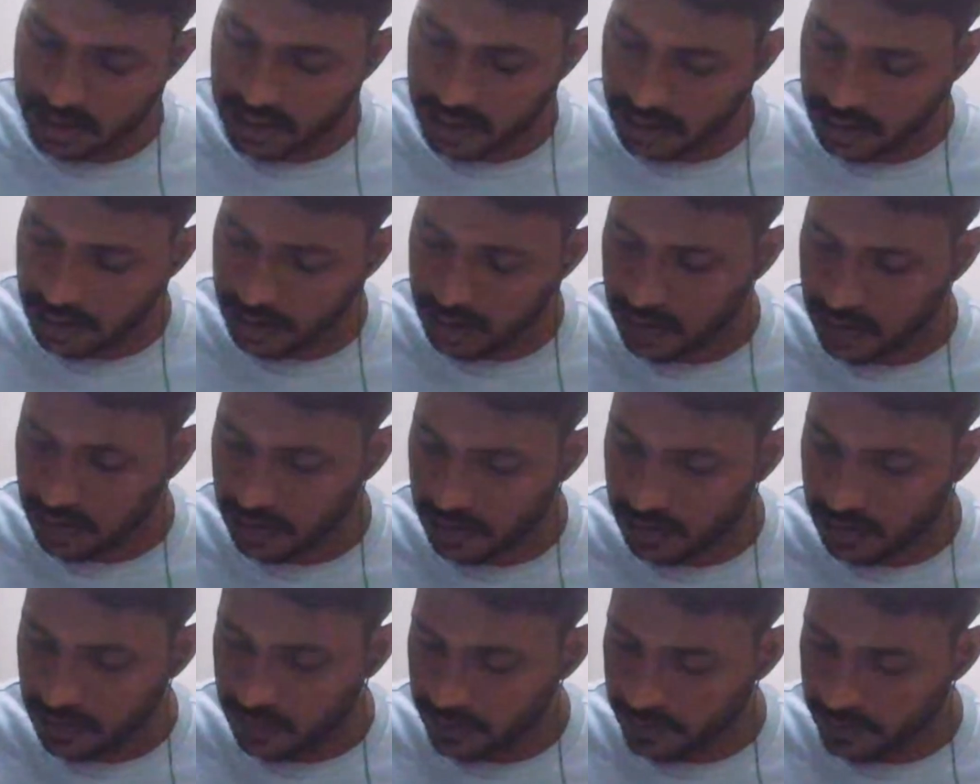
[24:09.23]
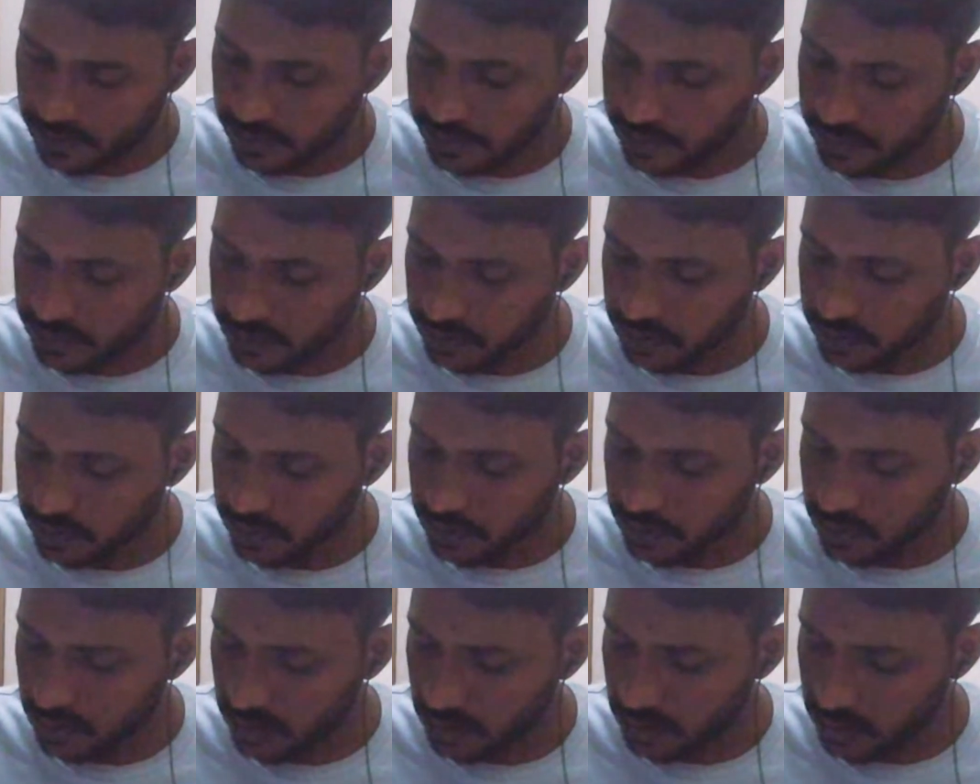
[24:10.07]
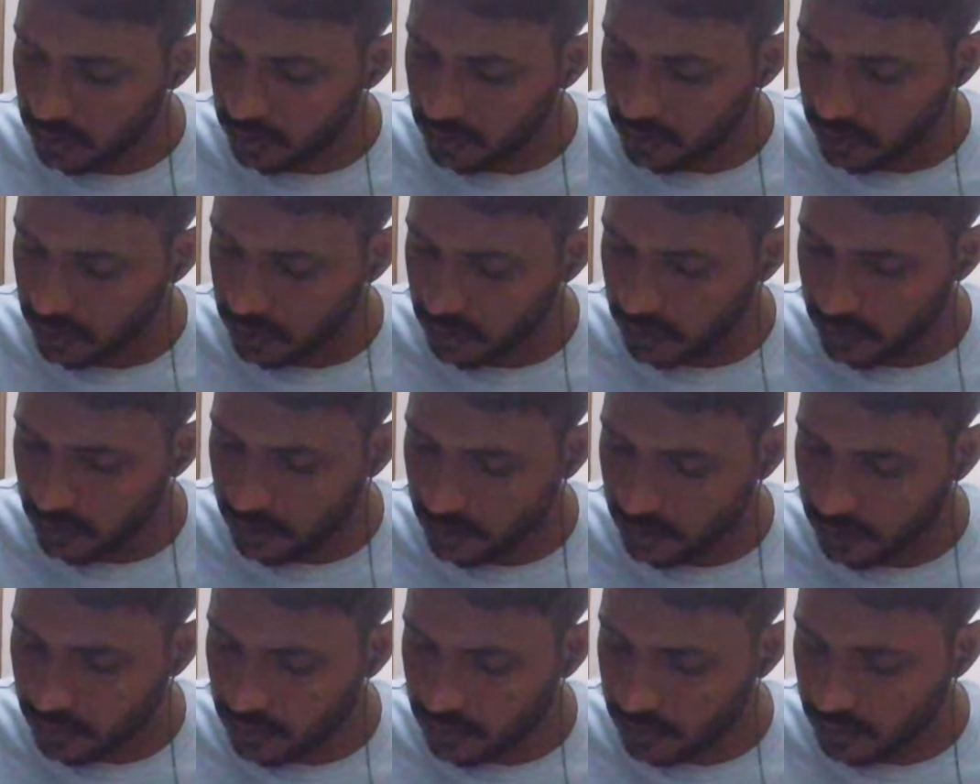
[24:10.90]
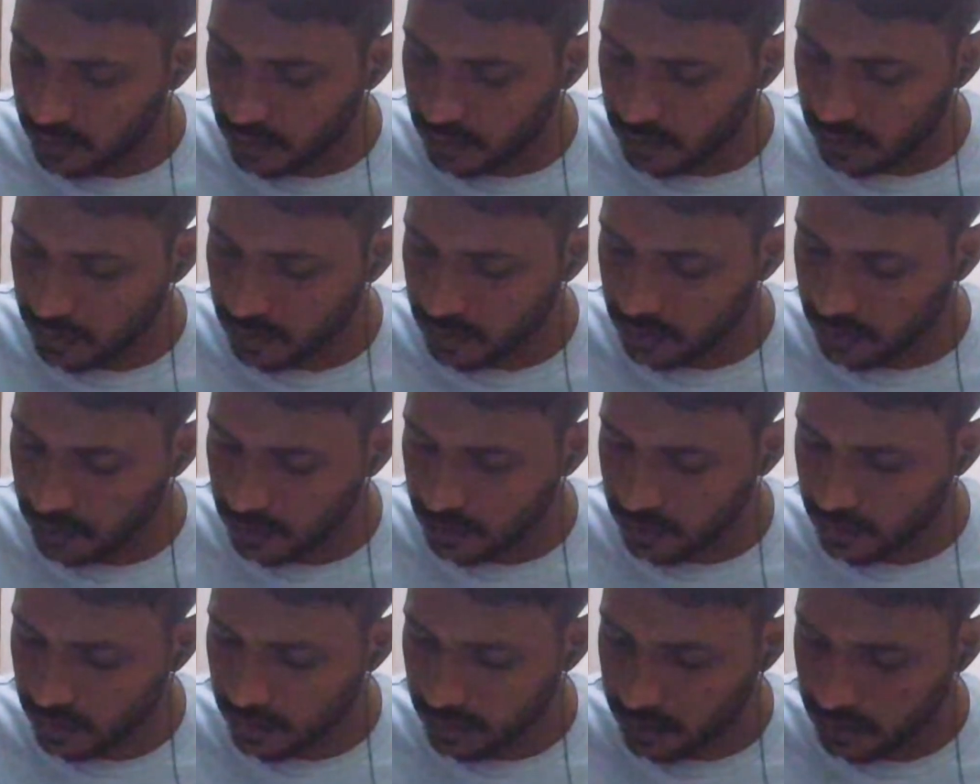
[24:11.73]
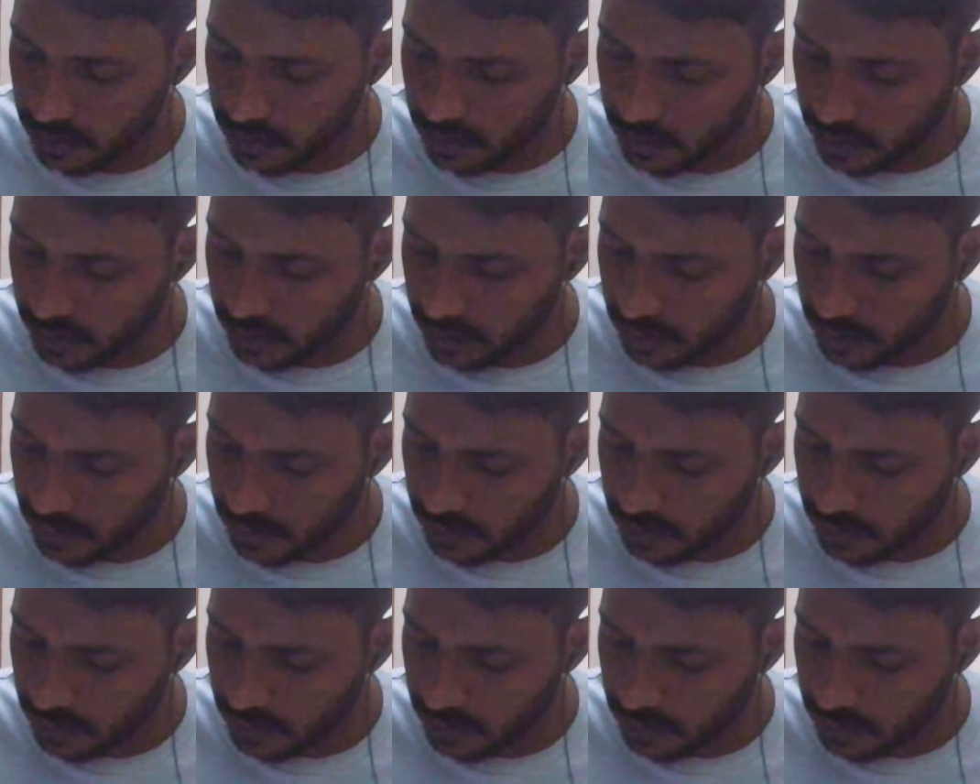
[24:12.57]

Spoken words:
in that scenario, the graph will shift towards the right hand side.